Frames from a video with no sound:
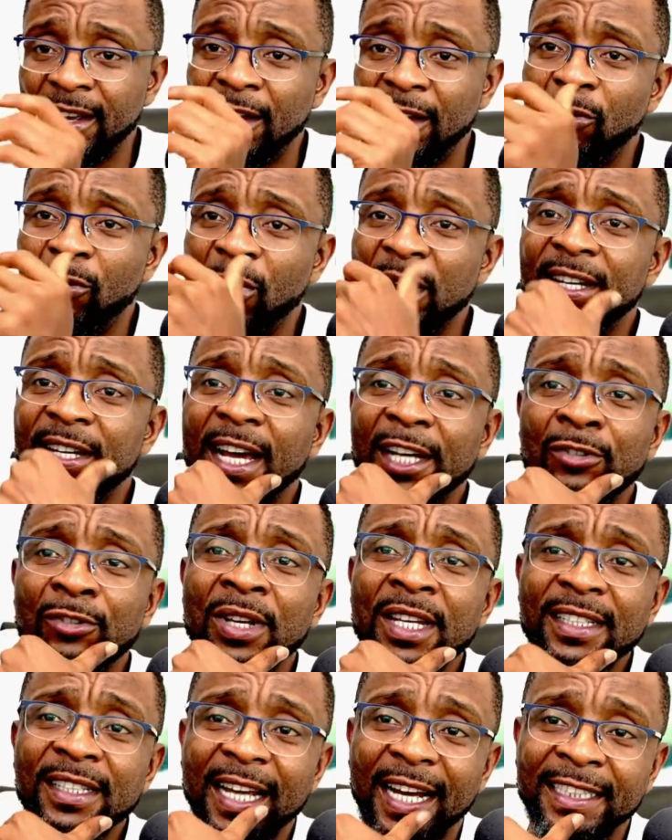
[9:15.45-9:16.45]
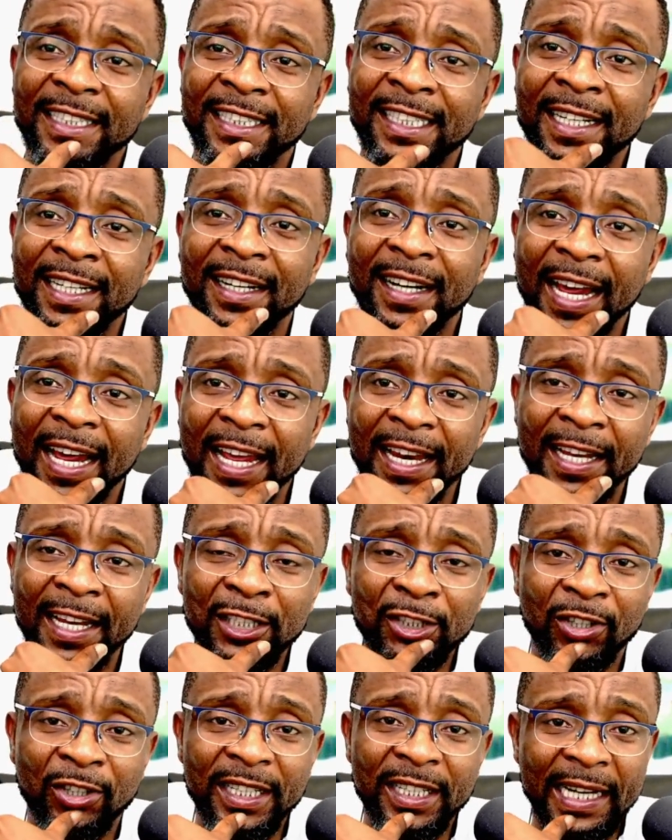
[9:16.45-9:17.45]
When they are doing their general
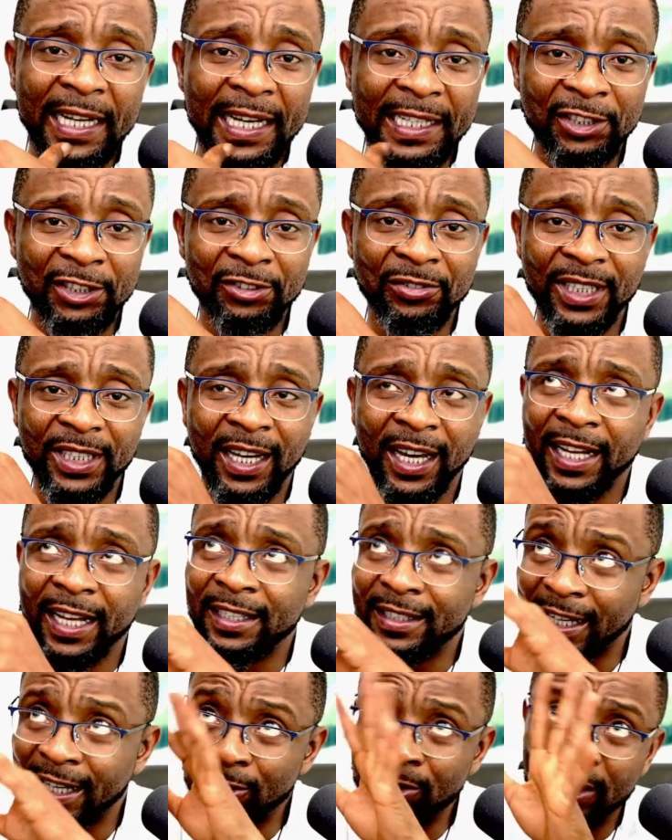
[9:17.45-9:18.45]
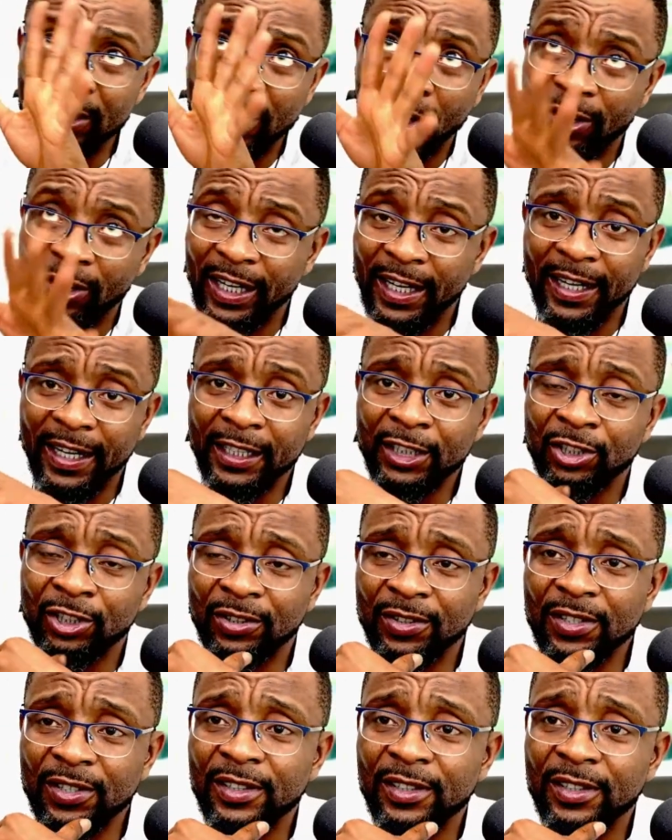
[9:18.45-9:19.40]
election in Nigeria, like they are doing all elections,